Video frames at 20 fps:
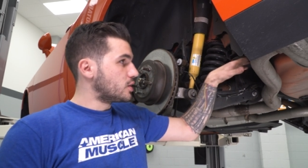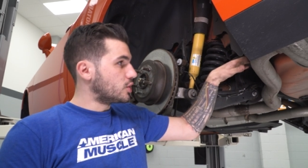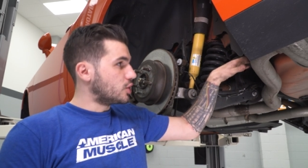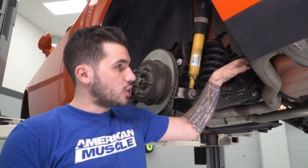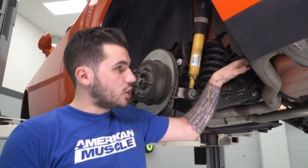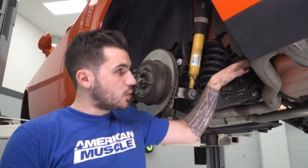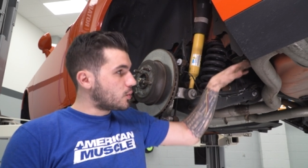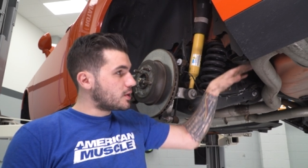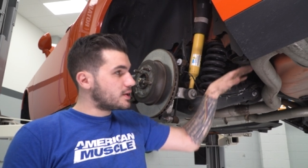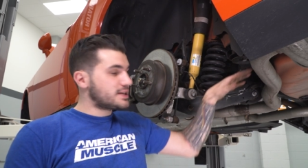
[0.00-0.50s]

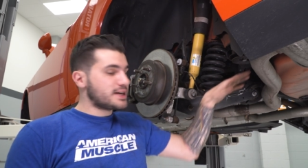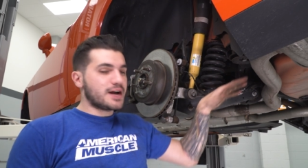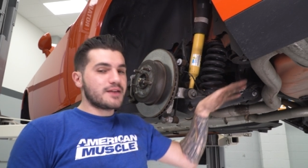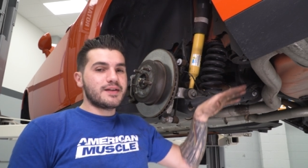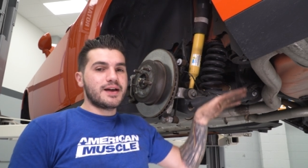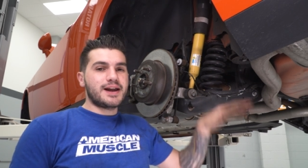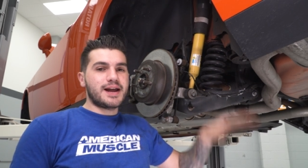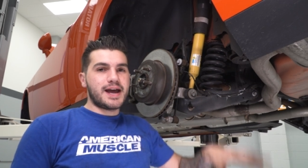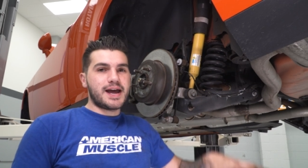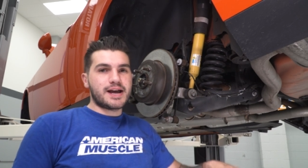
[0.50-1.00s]
lower
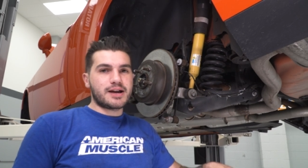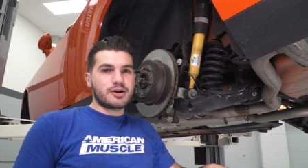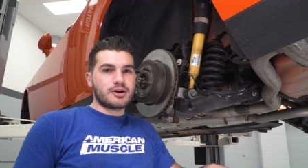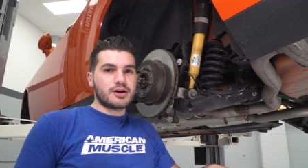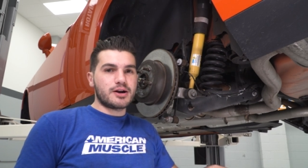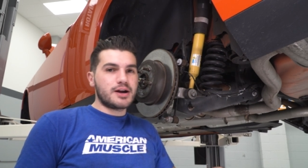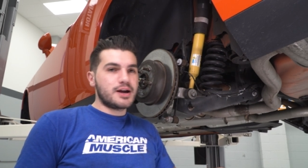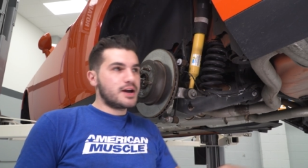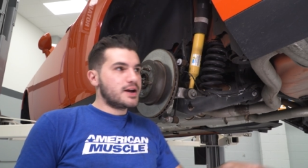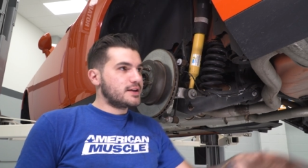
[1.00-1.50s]
down that
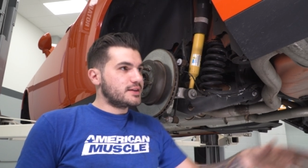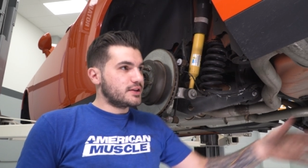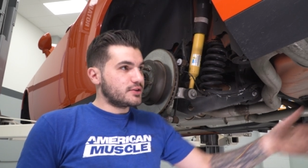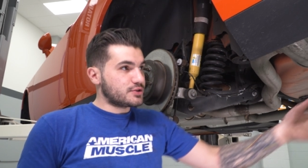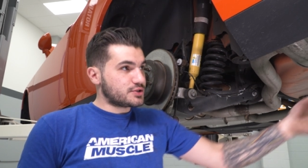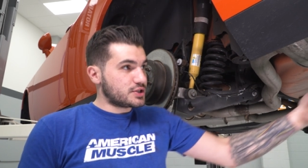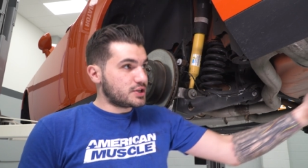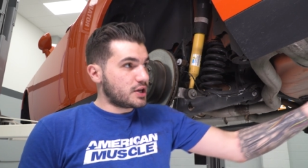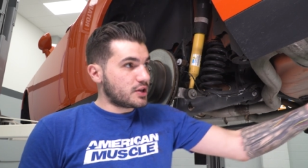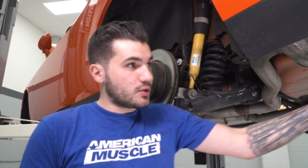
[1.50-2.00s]
hanger, then
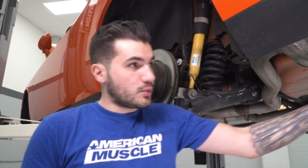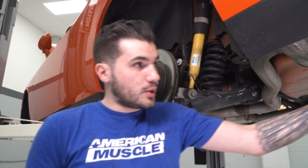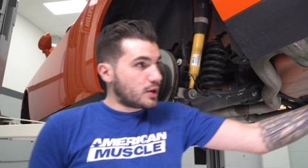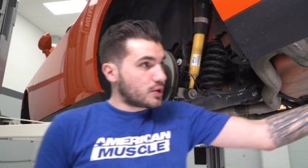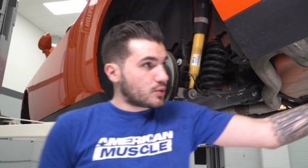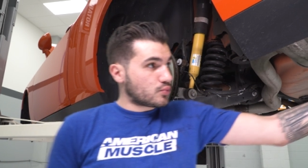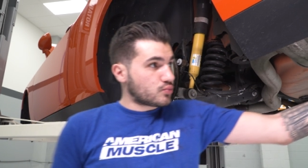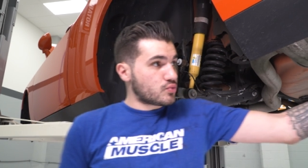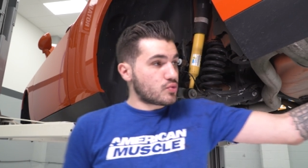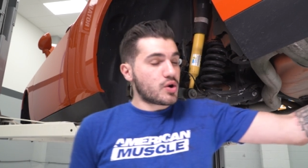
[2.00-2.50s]
there's another
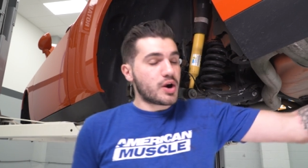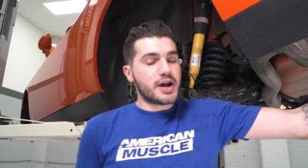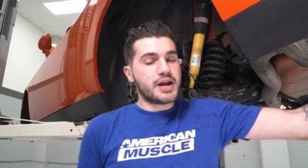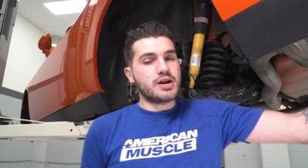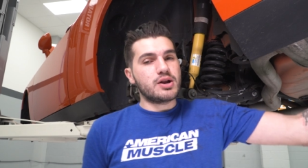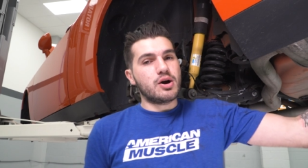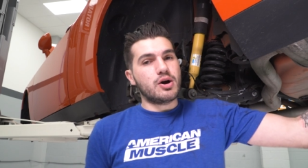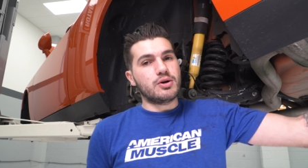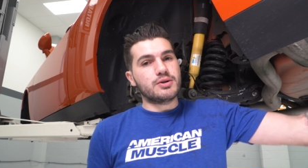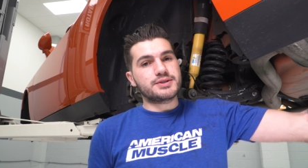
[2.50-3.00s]
one
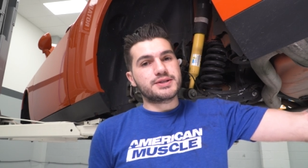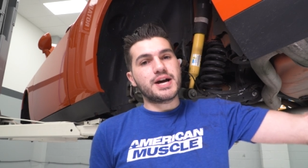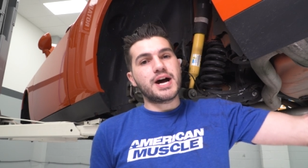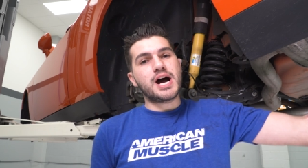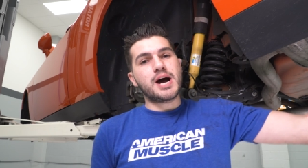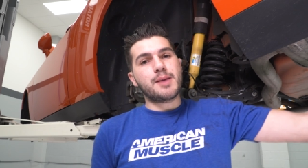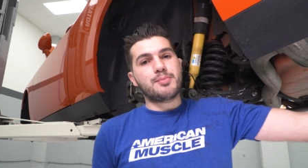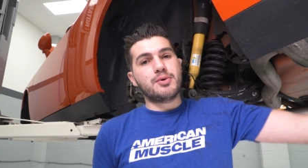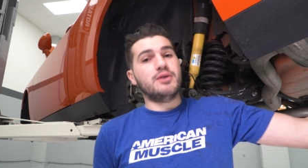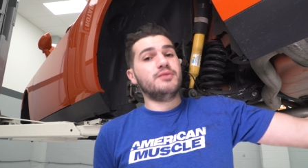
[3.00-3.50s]
right on
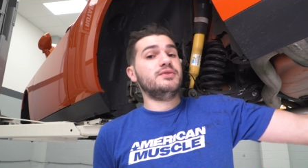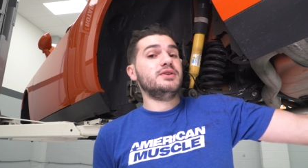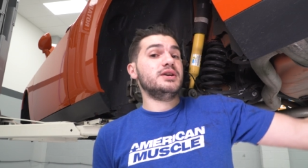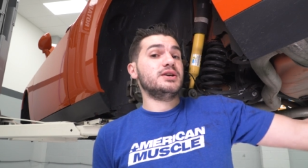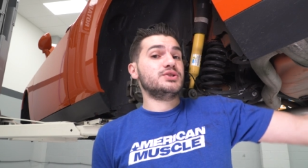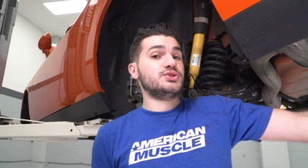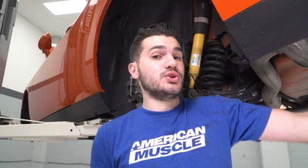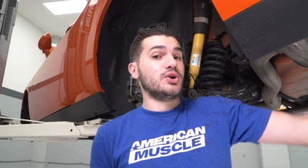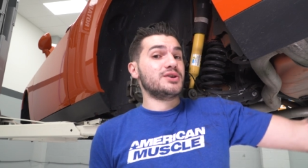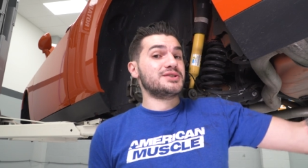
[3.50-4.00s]
top of the
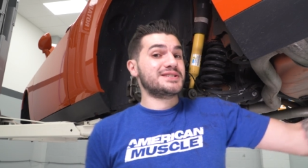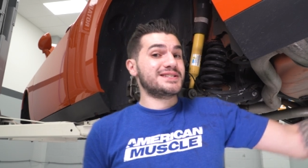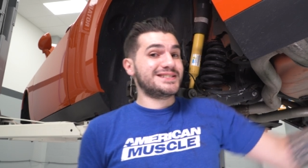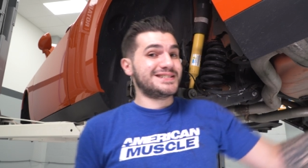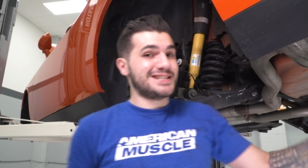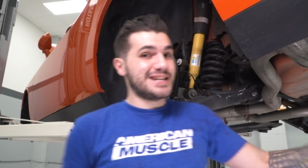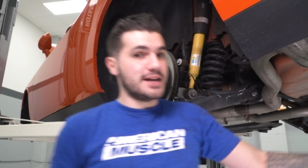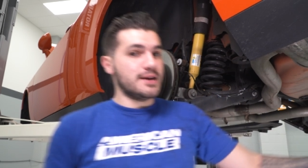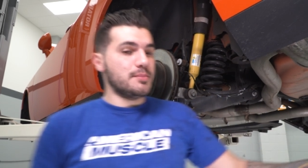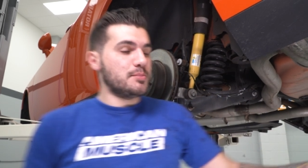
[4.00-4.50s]
exhaust
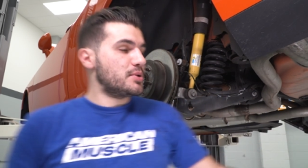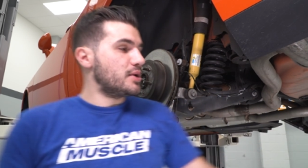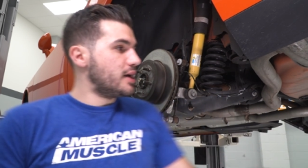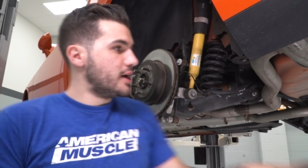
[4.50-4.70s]
tip.